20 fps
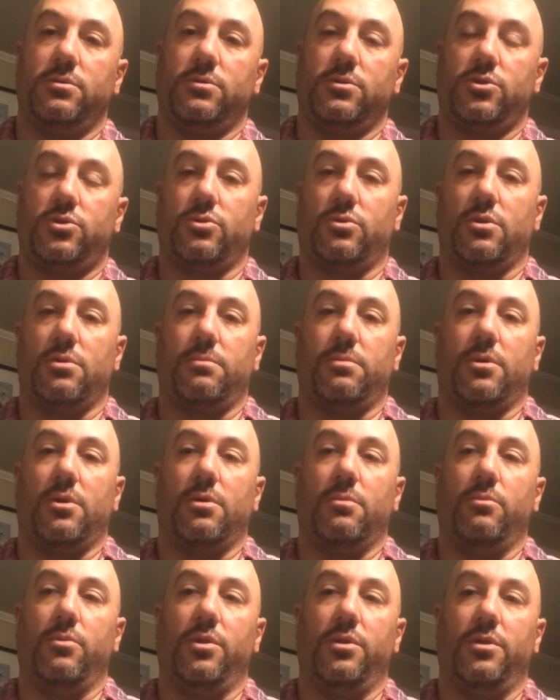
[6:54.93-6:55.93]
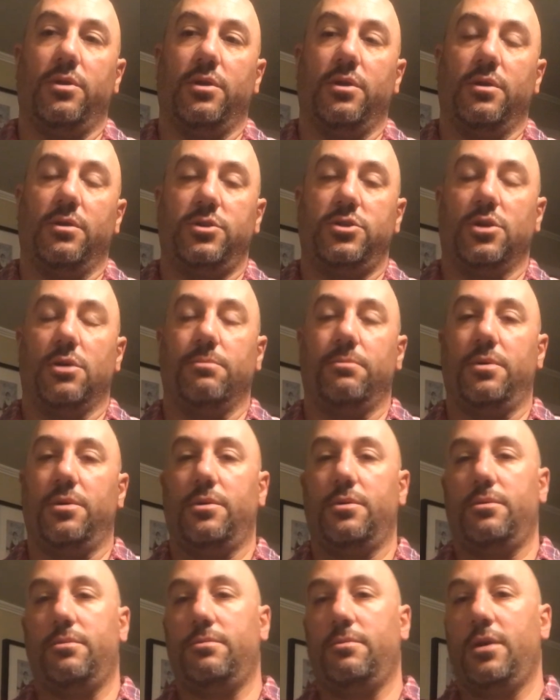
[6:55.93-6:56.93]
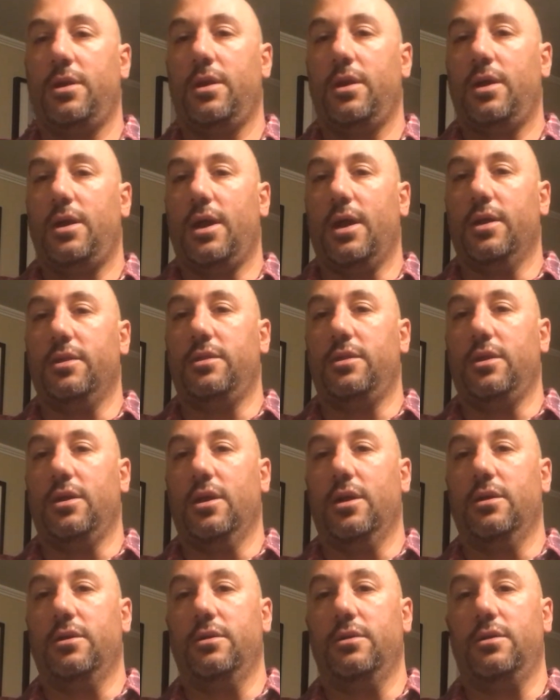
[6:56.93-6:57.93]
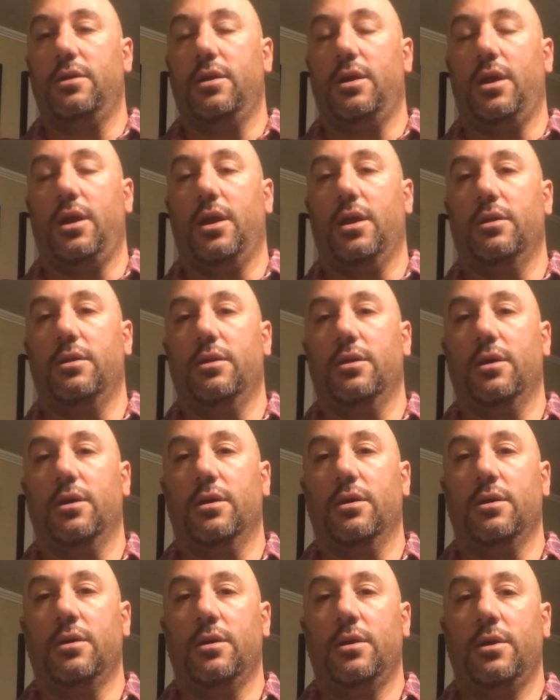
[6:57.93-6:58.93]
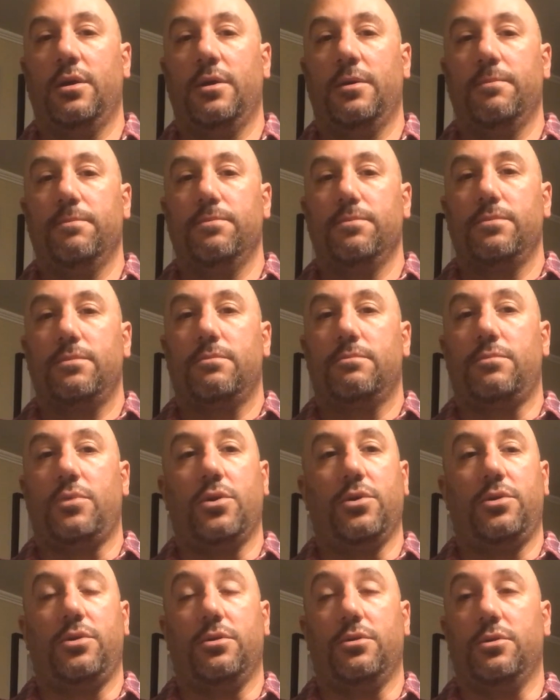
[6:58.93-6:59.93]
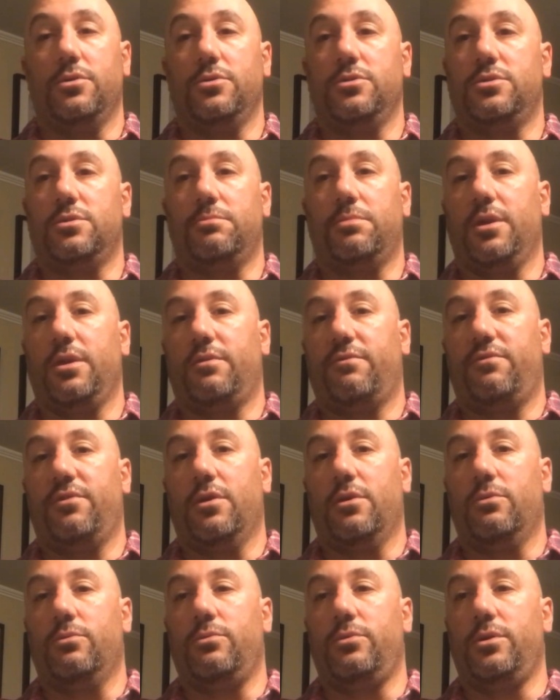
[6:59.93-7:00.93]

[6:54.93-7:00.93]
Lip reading: shorter berm with a jump at the end. And both of those, the bike felt